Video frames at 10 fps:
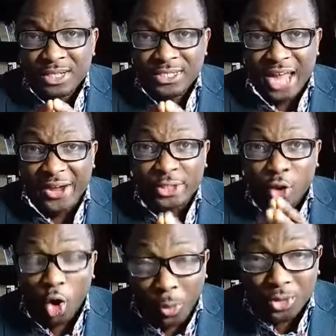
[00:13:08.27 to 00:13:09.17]
There is
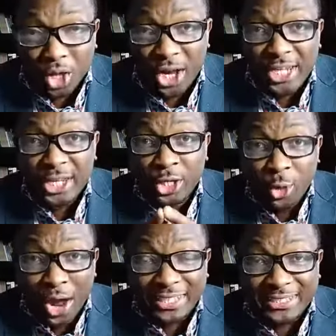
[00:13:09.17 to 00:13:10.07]
corruption in the
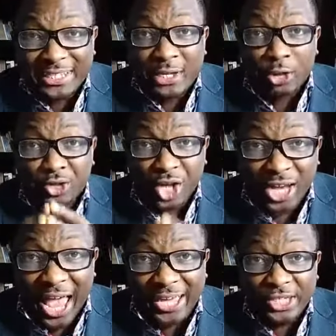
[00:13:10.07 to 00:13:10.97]
US, in Australia,